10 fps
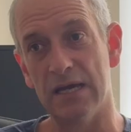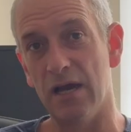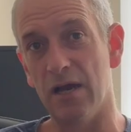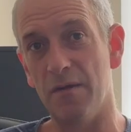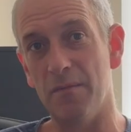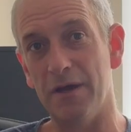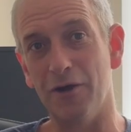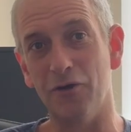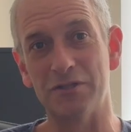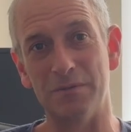and
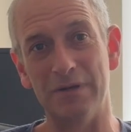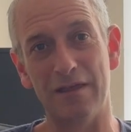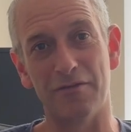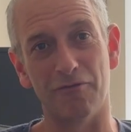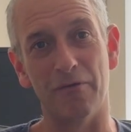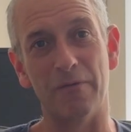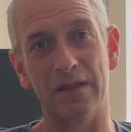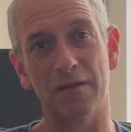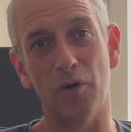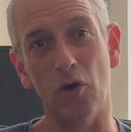ultimately throwing
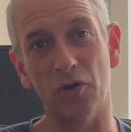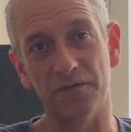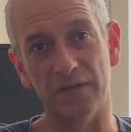the pots